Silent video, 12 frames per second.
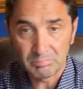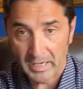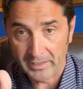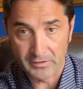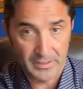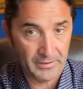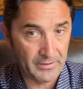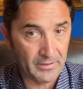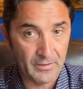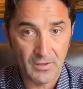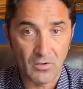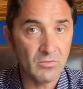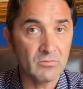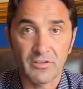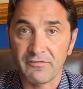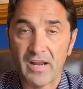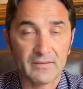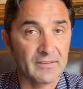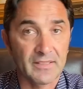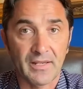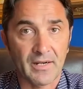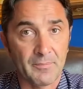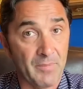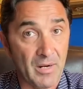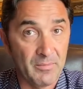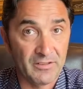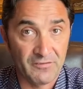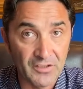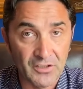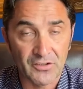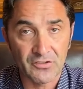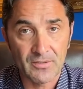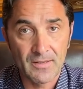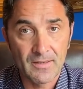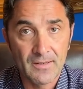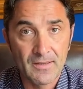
by their, you know, the fact that they are public figures.